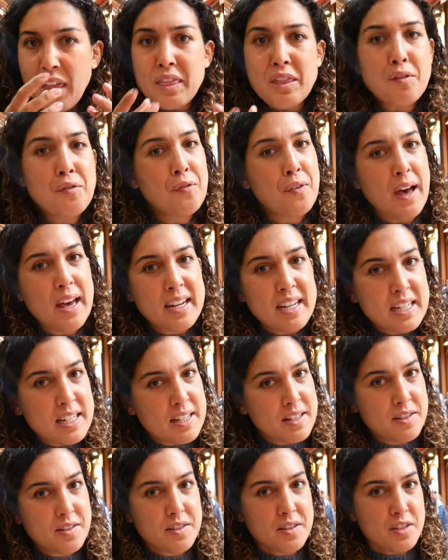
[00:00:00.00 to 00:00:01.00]
The
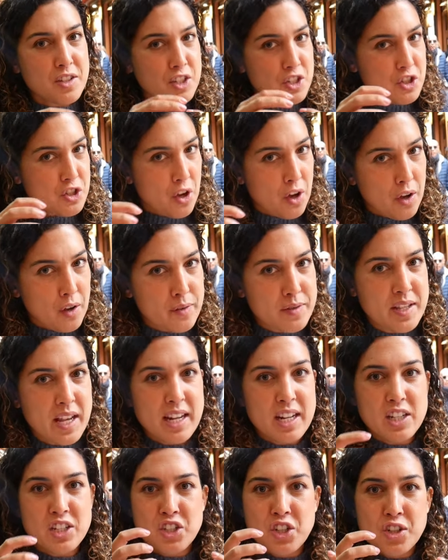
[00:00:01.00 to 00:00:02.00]
fattiness dissolves
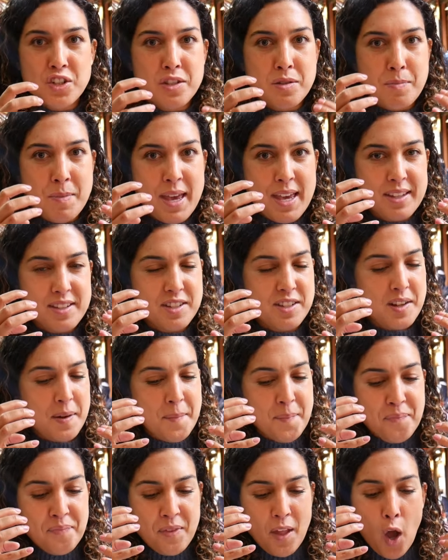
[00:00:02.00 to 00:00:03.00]
and it just makes
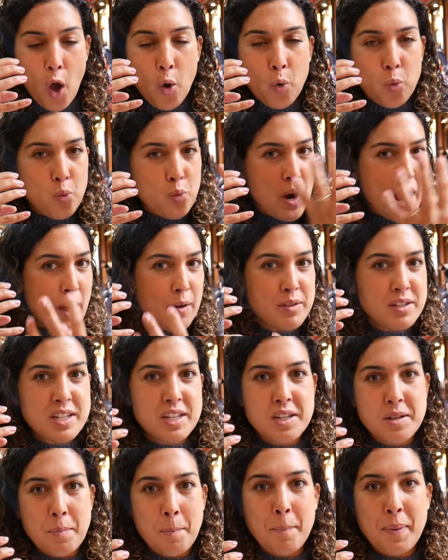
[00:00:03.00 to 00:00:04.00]
a
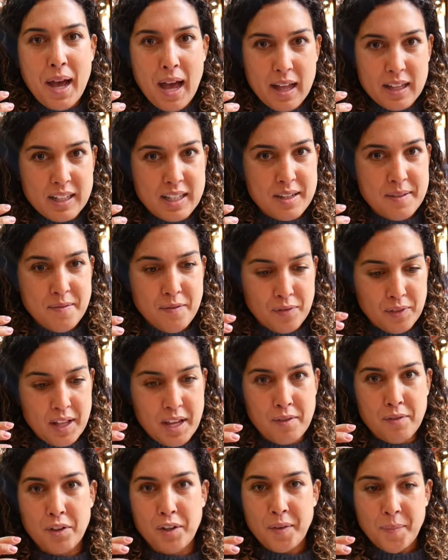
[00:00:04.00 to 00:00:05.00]
rounded palate
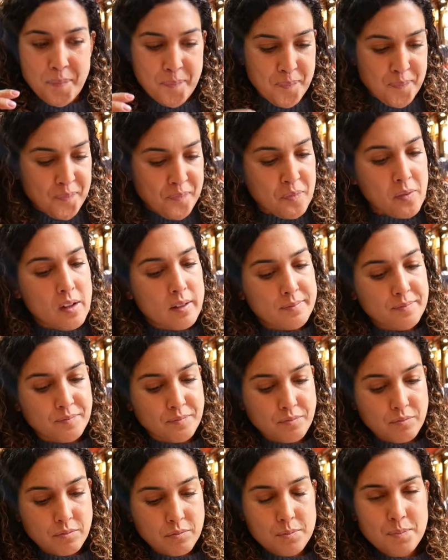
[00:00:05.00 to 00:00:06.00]
flavor.
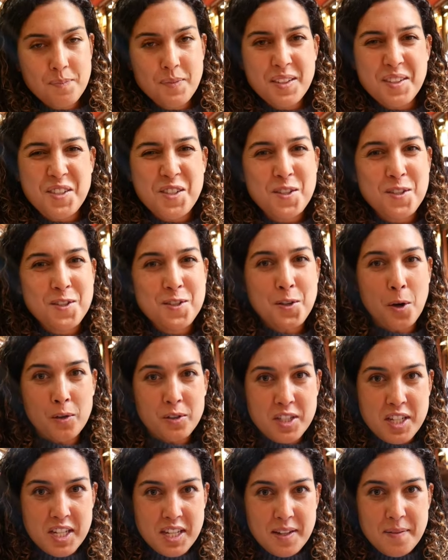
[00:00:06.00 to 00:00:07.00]

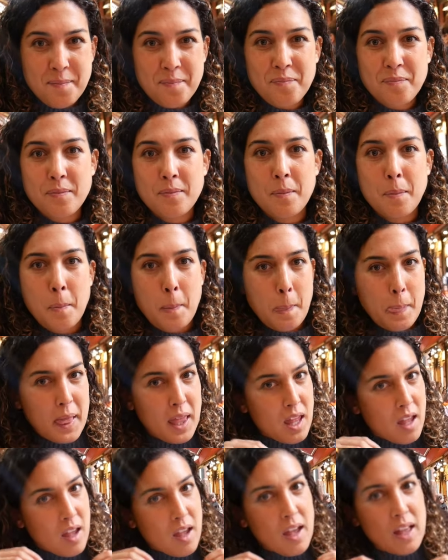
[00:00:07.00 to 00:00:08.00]
Salty, a
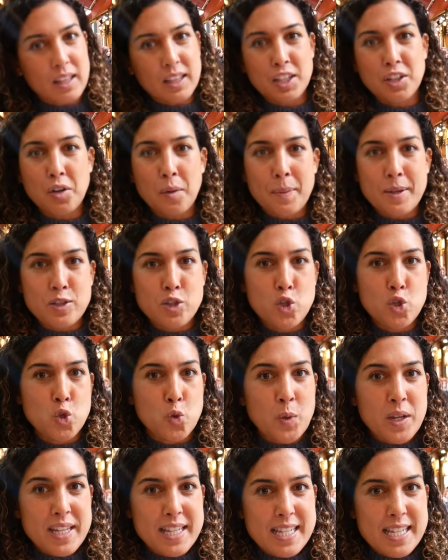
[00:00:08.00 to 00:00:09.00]
little bit
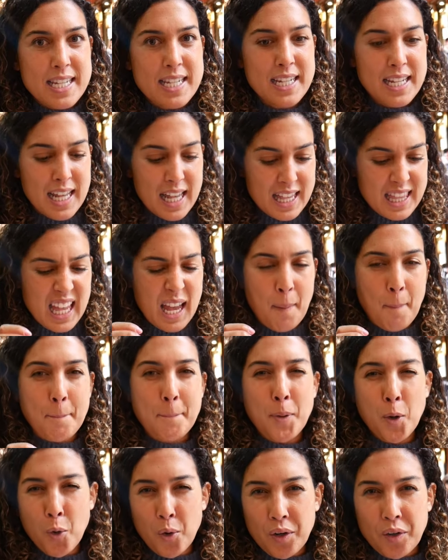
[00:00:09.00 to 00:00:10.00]
sweet. That
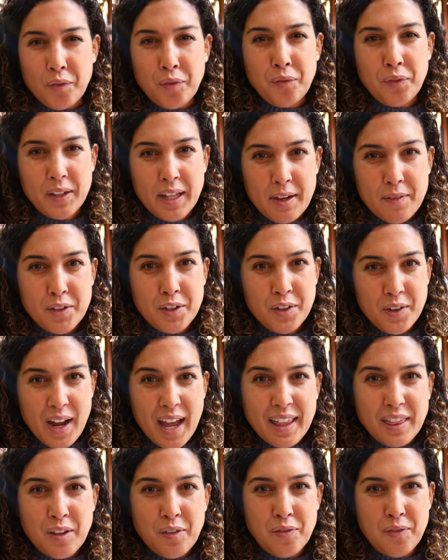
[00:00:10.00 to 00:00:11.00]
pork flavor
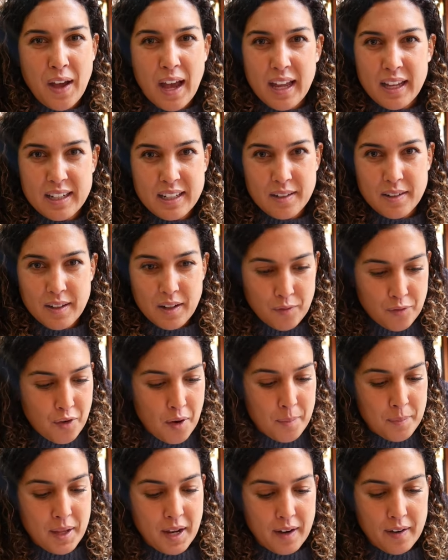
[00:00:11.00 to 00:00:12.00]
and the fat
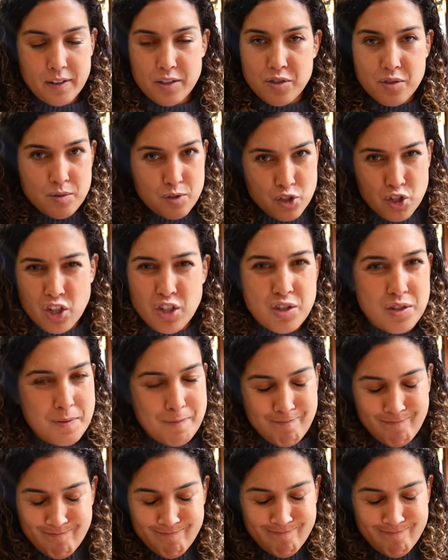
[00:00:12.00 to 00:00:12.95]
from there is just